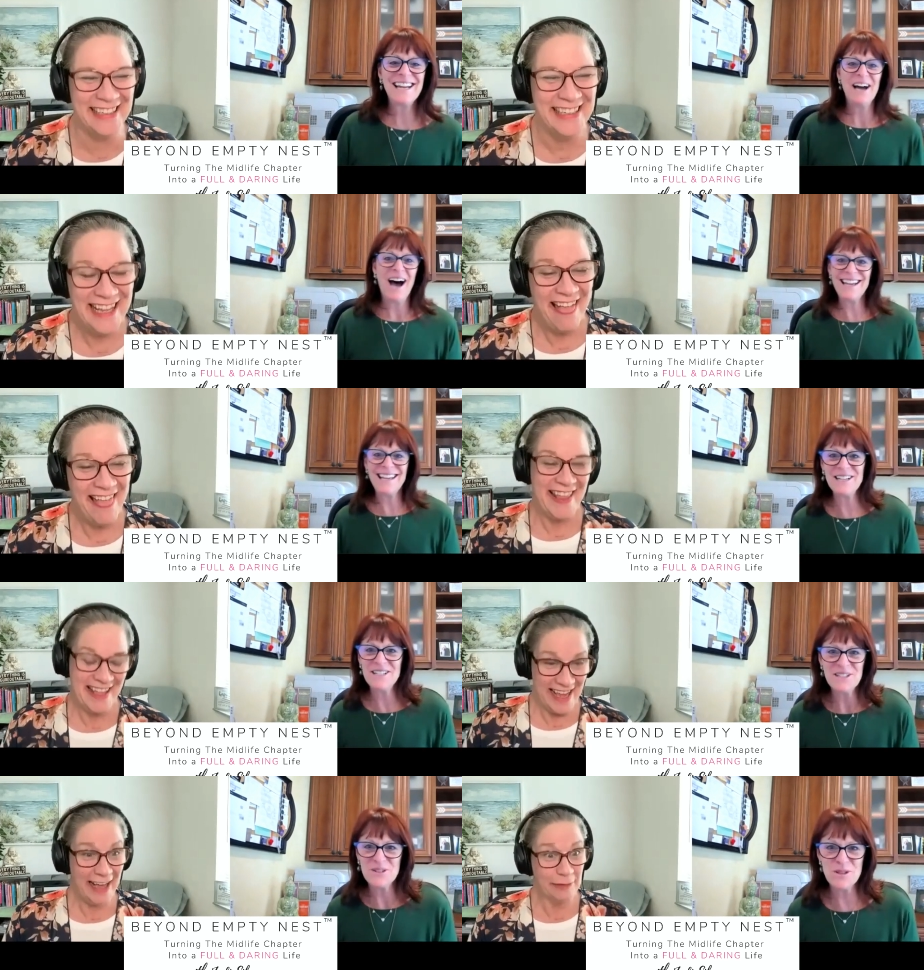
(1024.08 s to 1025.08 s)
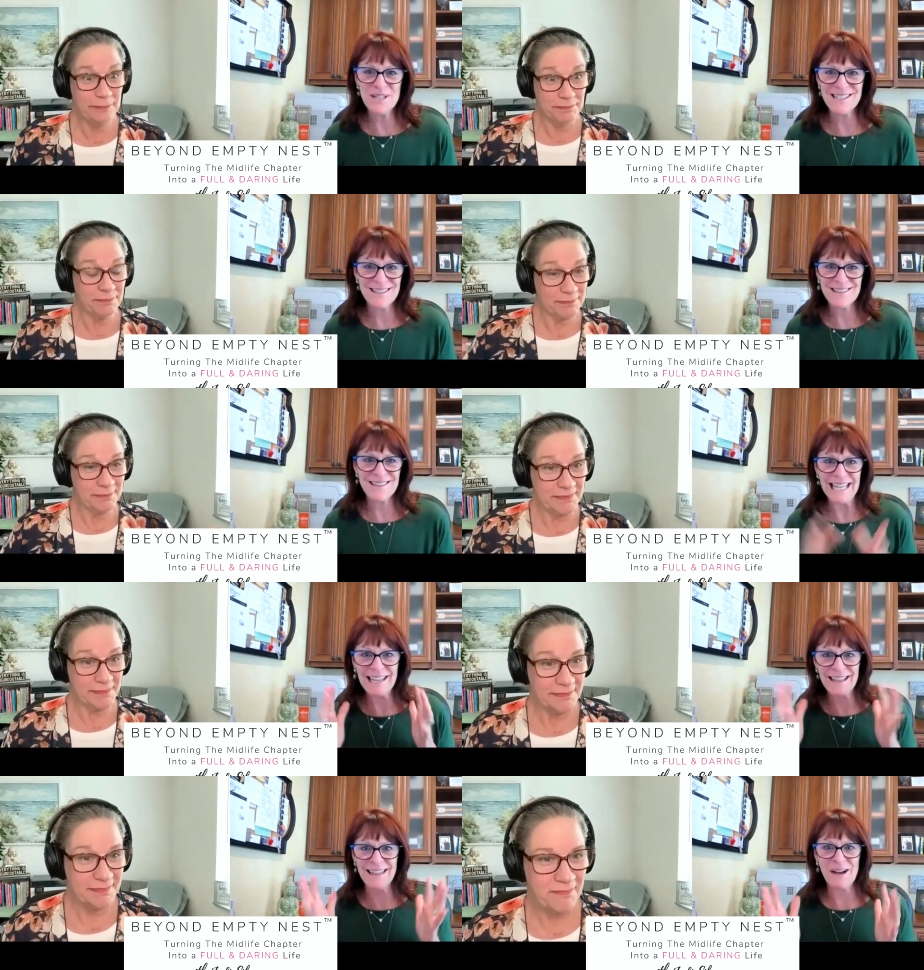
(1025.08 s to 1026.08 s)
Speaker 1: like I can't do this
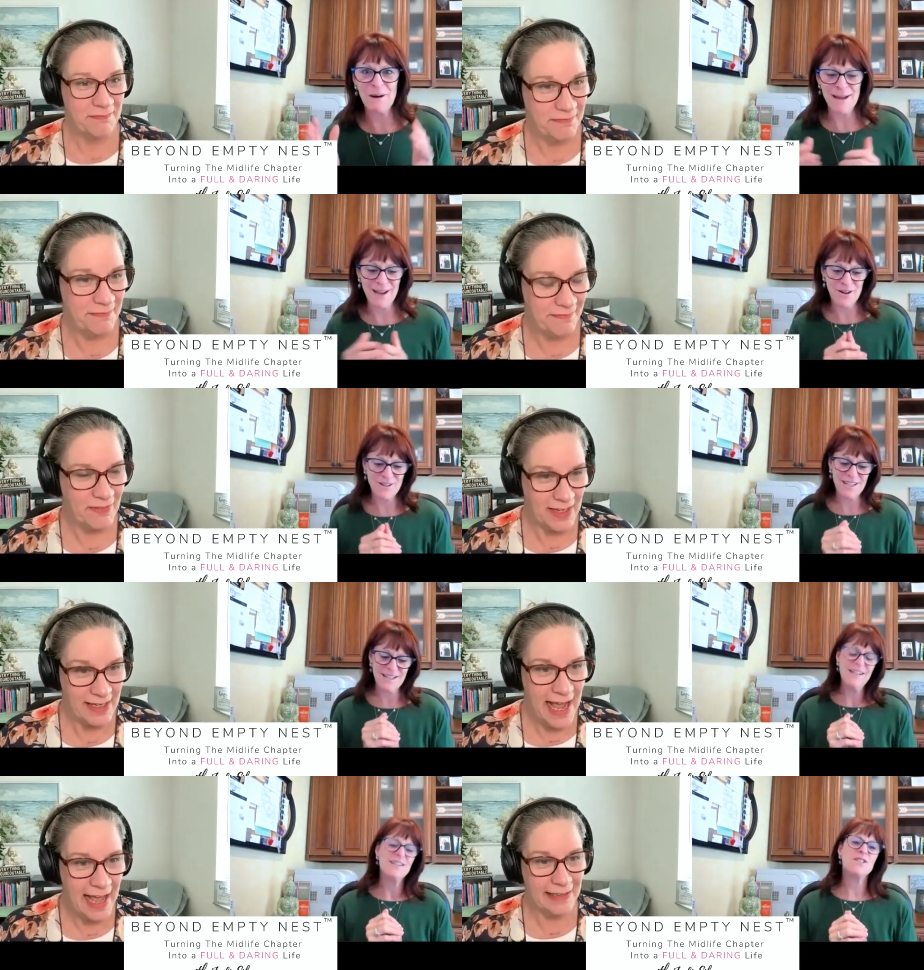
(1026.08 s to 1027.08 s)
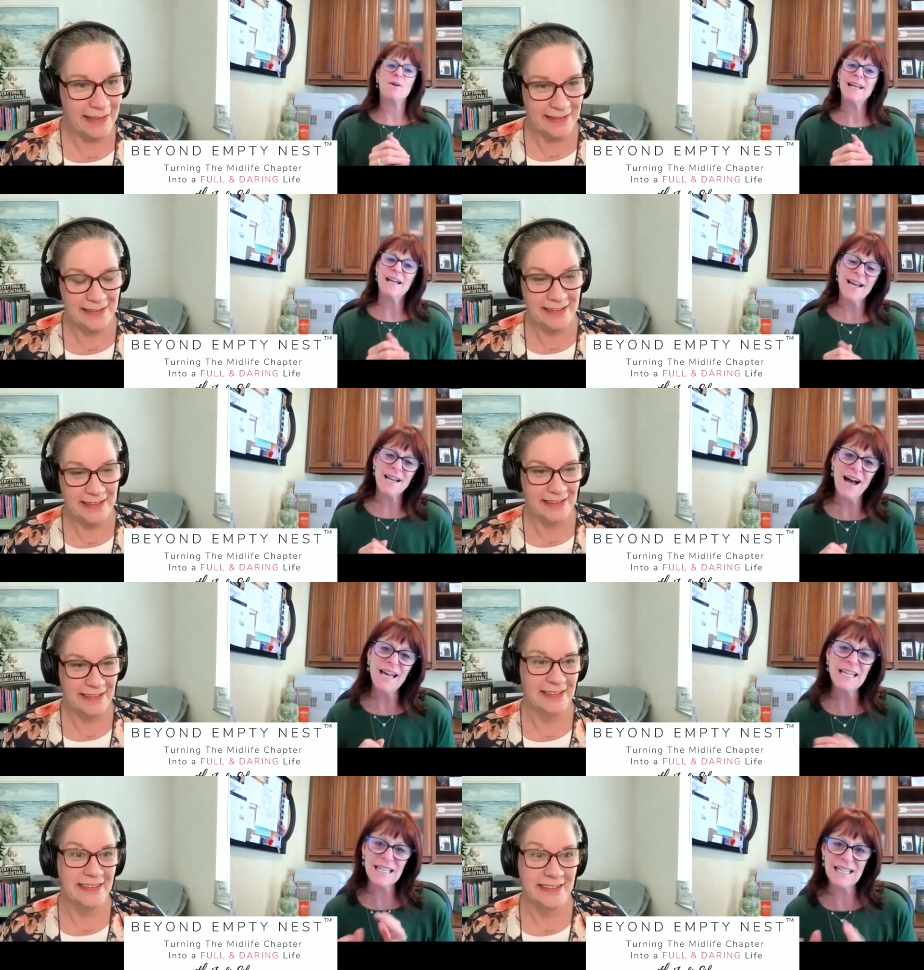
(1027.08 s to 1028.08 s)
thinking thing on my own. And so I, I
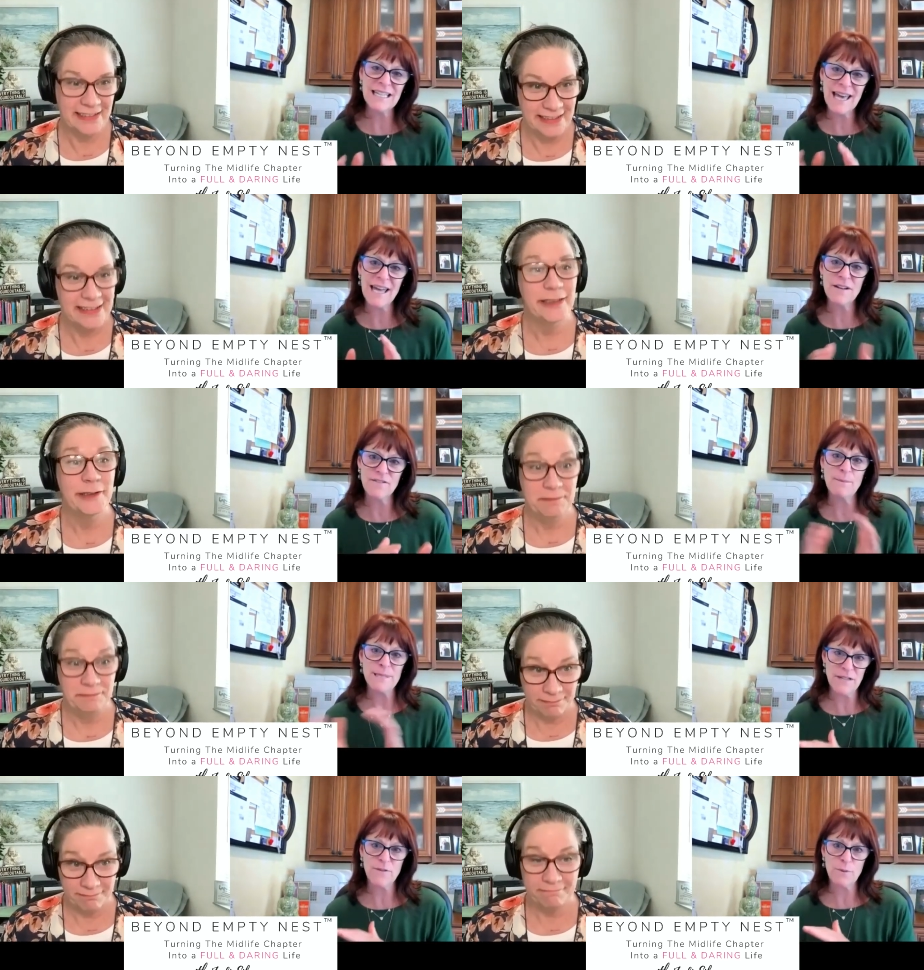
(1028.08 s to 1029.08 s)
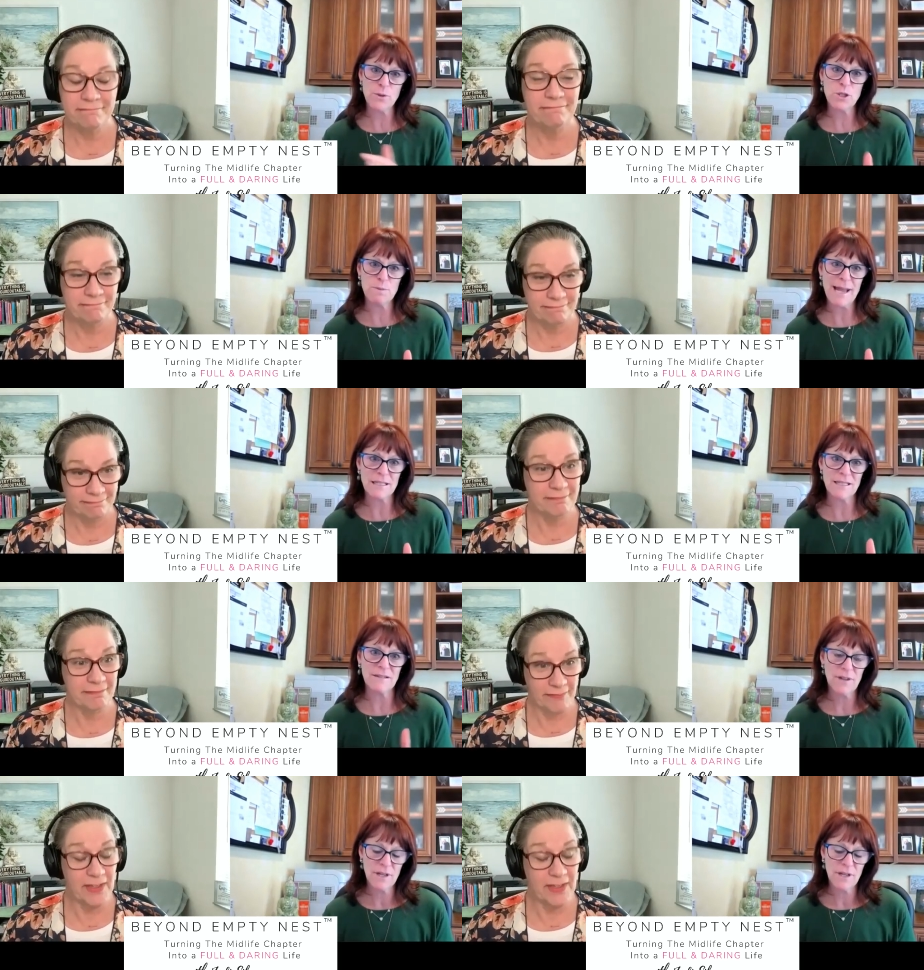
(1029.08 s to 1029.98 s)
kind of can get it from a different perspective.